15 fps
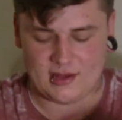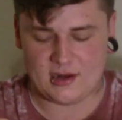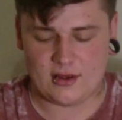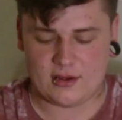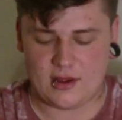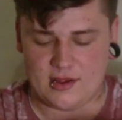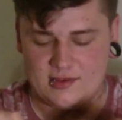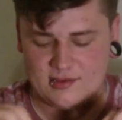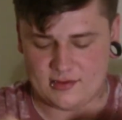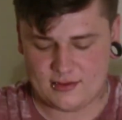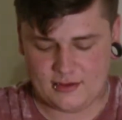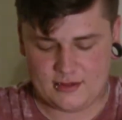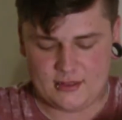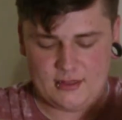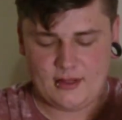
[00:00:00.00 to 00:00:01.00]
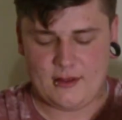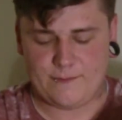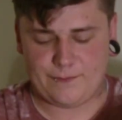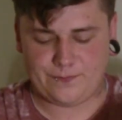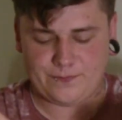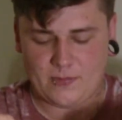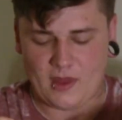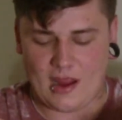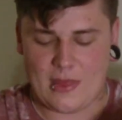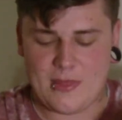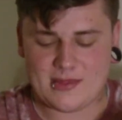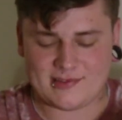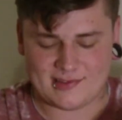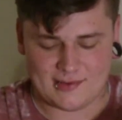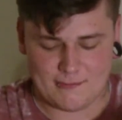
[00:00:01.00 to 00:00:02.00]
See, look, guys.
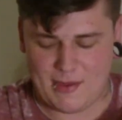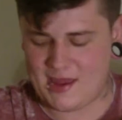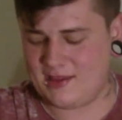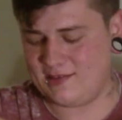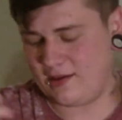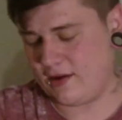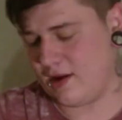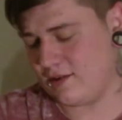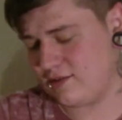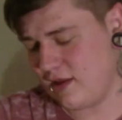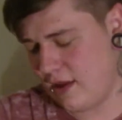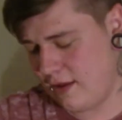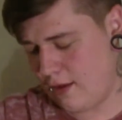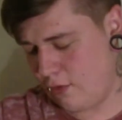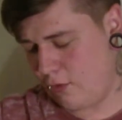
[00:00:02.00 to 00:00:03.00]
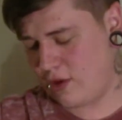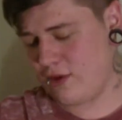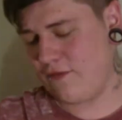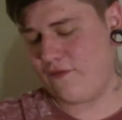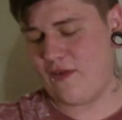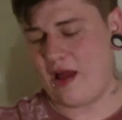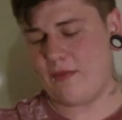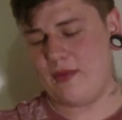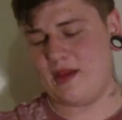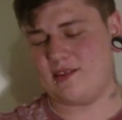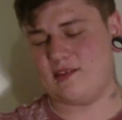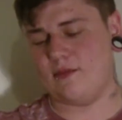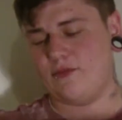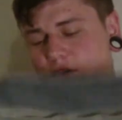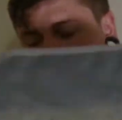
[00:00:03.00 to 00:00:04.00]
And this is amazing because when you flap
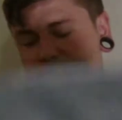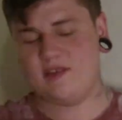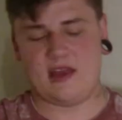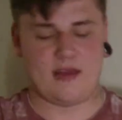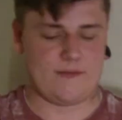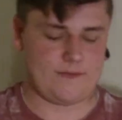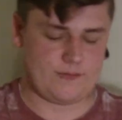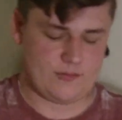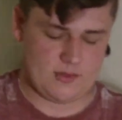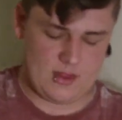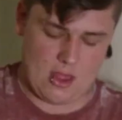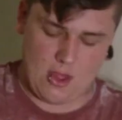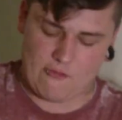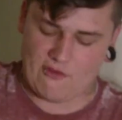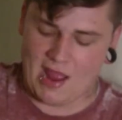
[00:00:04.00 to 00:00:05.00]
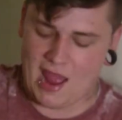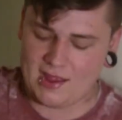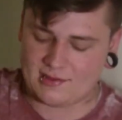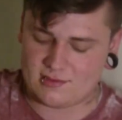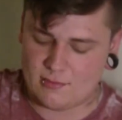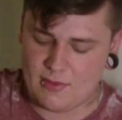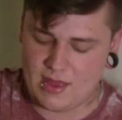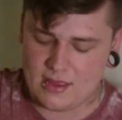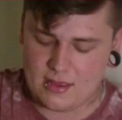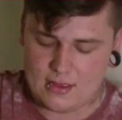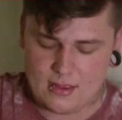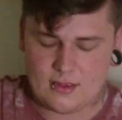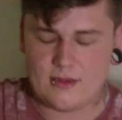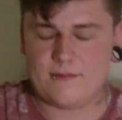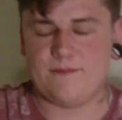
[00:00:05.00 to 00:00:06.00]
this, sometimes it overhangs a bit.
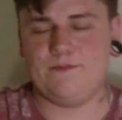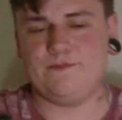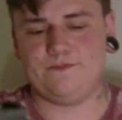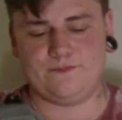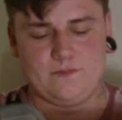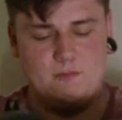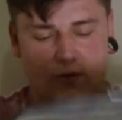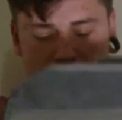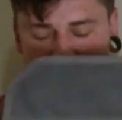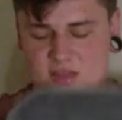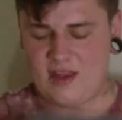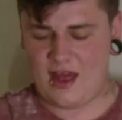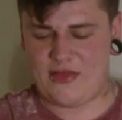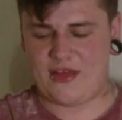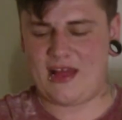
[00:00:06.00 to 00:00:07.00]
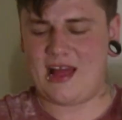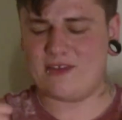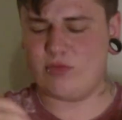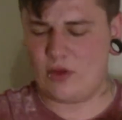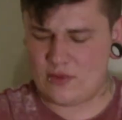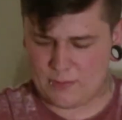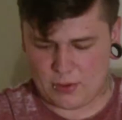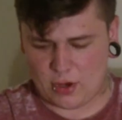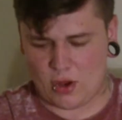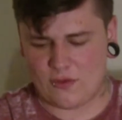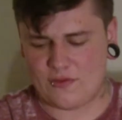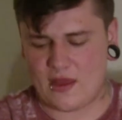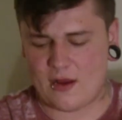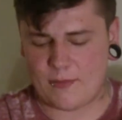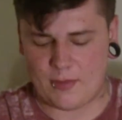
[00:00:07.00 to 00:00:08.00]
So I think that's why they put it
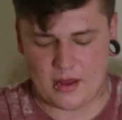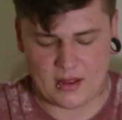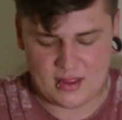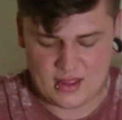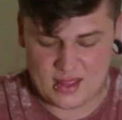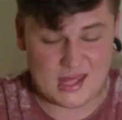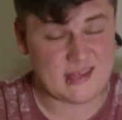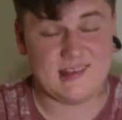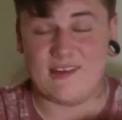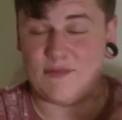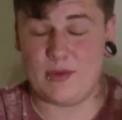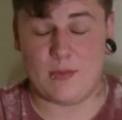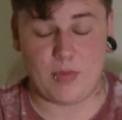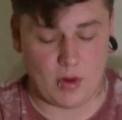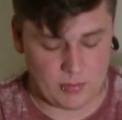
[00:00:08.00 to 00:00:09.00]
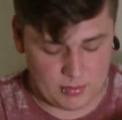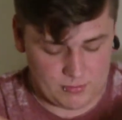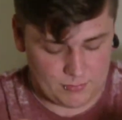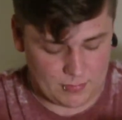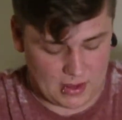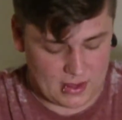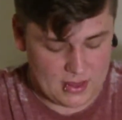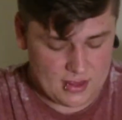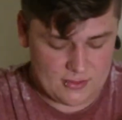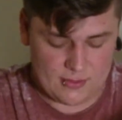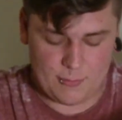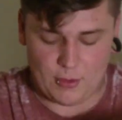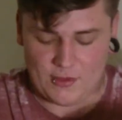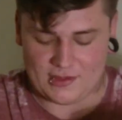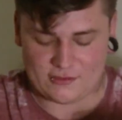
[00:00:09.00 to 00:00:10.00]
on there, but it's never been a problem. But
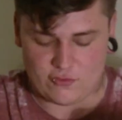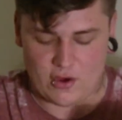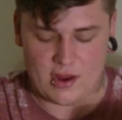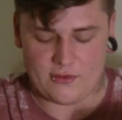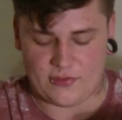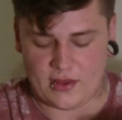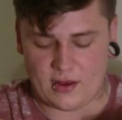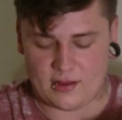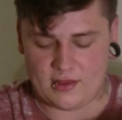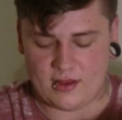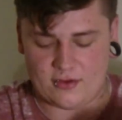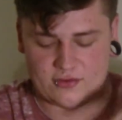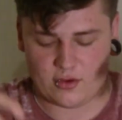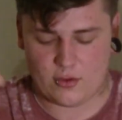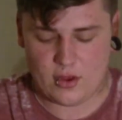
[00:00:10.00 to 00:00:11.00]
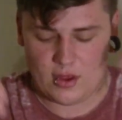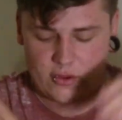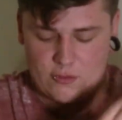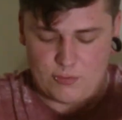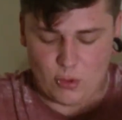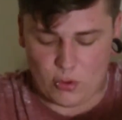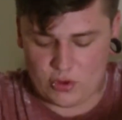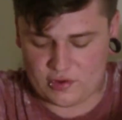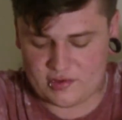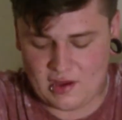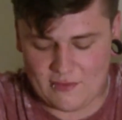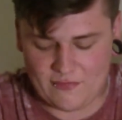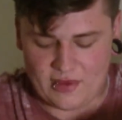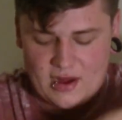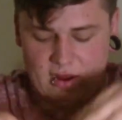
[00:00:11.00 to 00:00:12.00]
they put this great thing in there, so you put all your
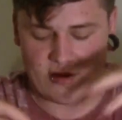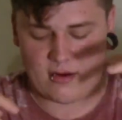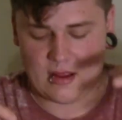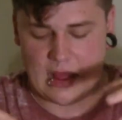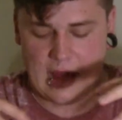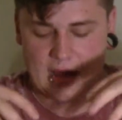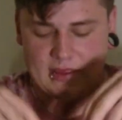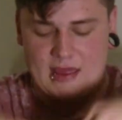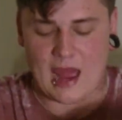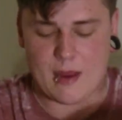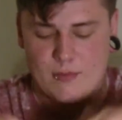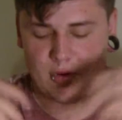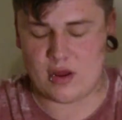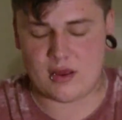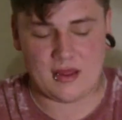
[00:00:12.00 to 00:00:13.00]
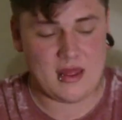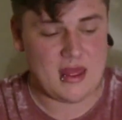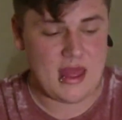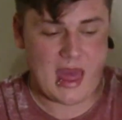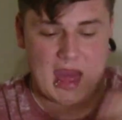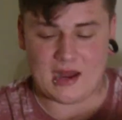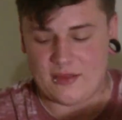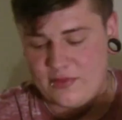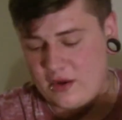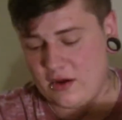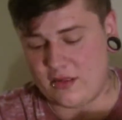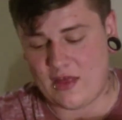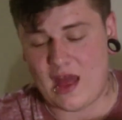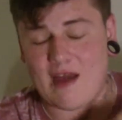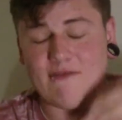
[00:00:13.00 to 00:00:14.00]
stuff in here, camera,
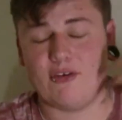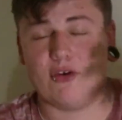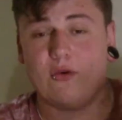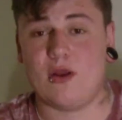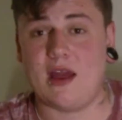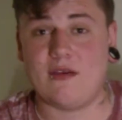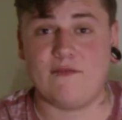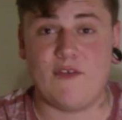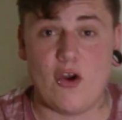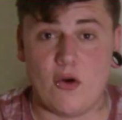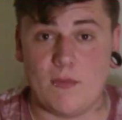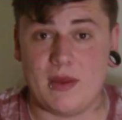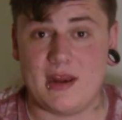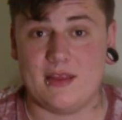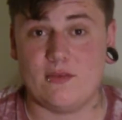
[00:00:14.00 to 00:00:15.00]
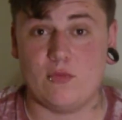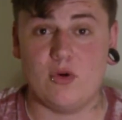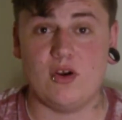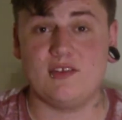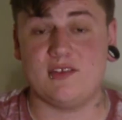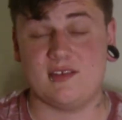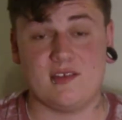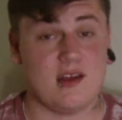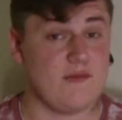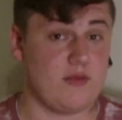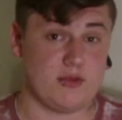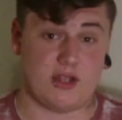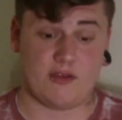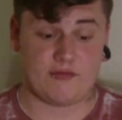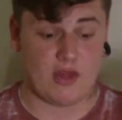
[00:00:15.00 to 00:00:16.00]
anything like that. If you're going out filming in the woods and
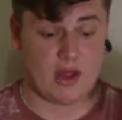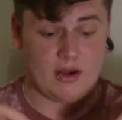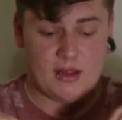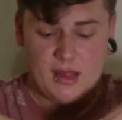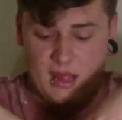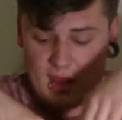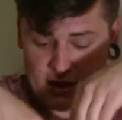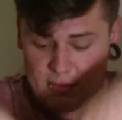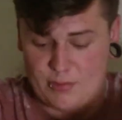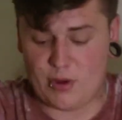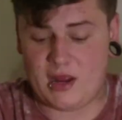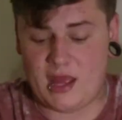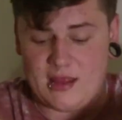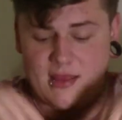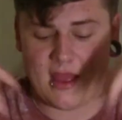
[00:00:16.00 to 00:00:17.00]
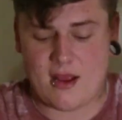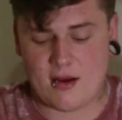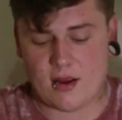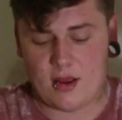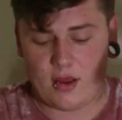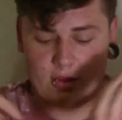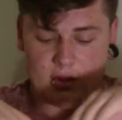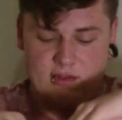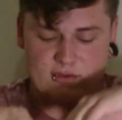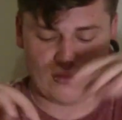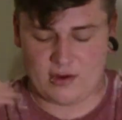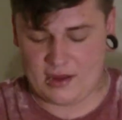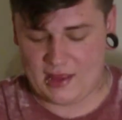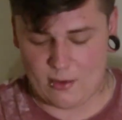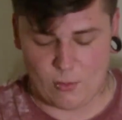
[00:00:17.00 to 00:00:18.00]
stuff, which I've done, you put it in there. It's
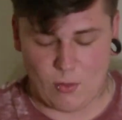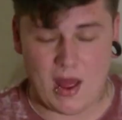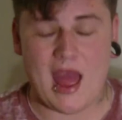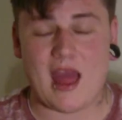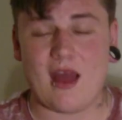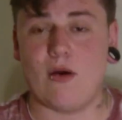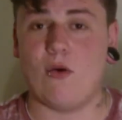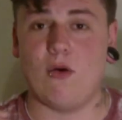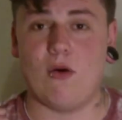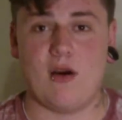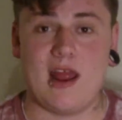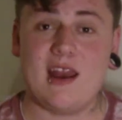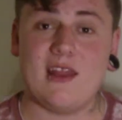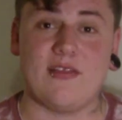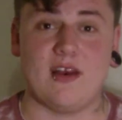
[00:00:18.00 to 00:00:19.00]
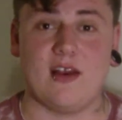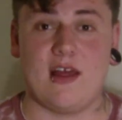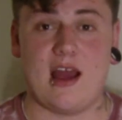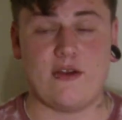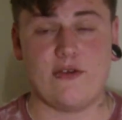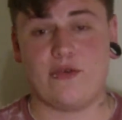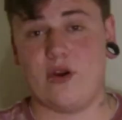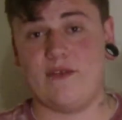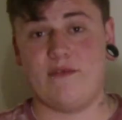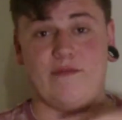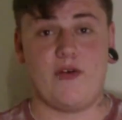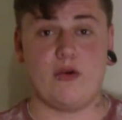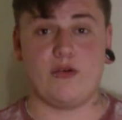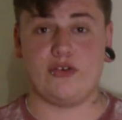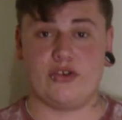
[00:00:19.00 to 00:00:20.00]
not going to get wet or anything like that. You're going out on a
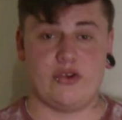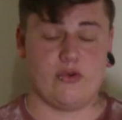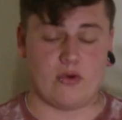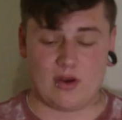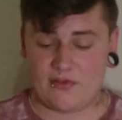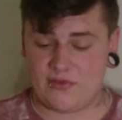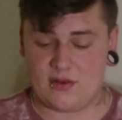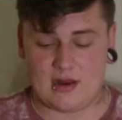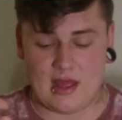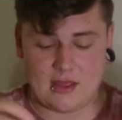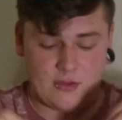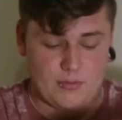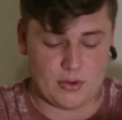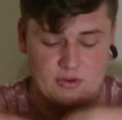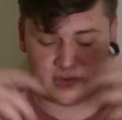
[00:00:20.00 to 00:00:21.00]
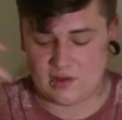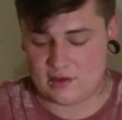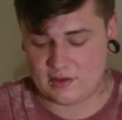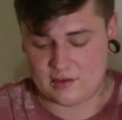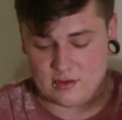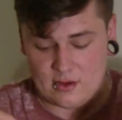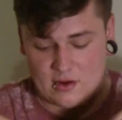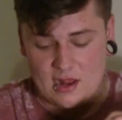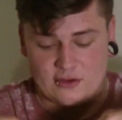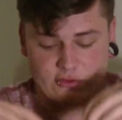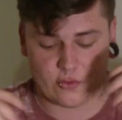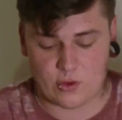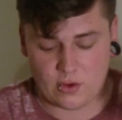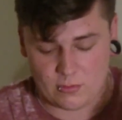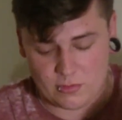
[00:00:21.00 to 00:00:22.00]
photo shoot or anything like that. You put your
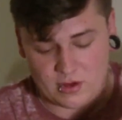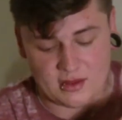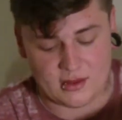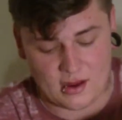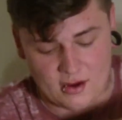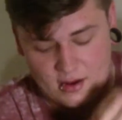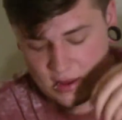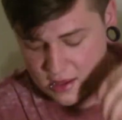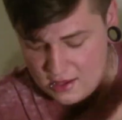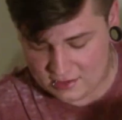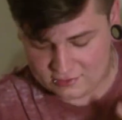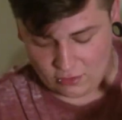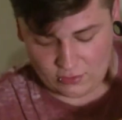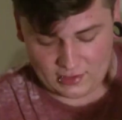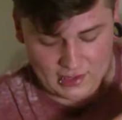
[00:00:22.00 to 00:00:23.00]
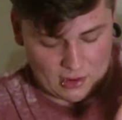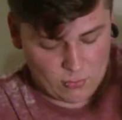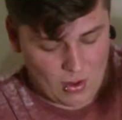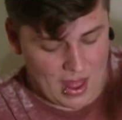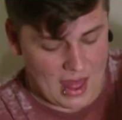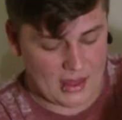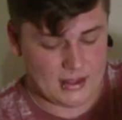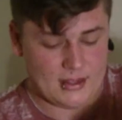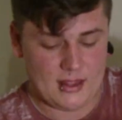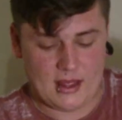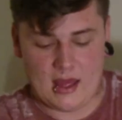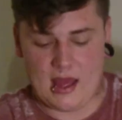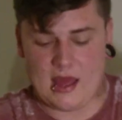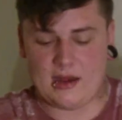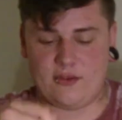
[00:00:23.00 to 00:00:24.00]
electrical equipment in there. It's not going to get wet,
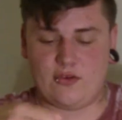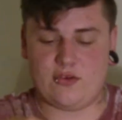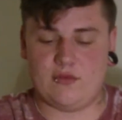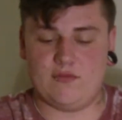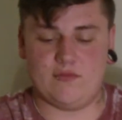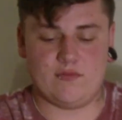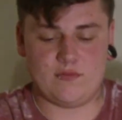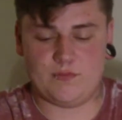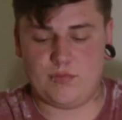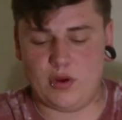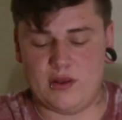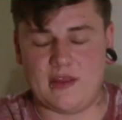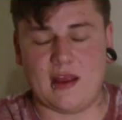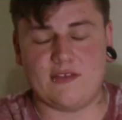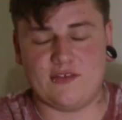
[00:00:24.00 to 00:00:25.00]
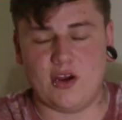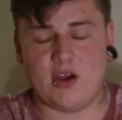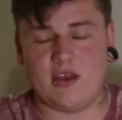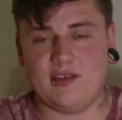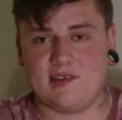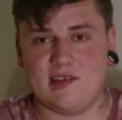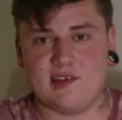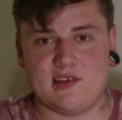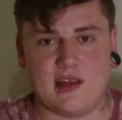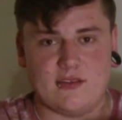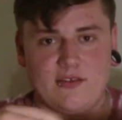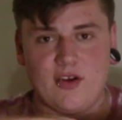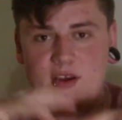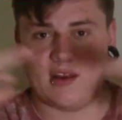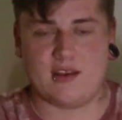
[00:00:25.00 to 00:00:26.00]
and you can put it down tight, cinch it
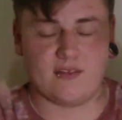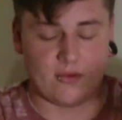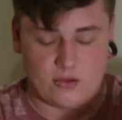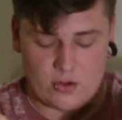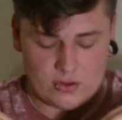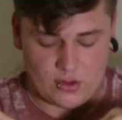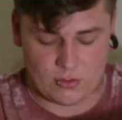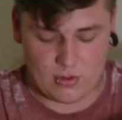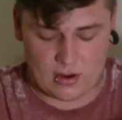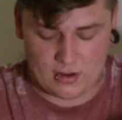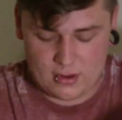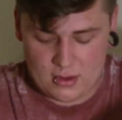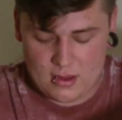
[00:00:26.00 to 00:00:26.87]
down tight, and it's not going nowhere.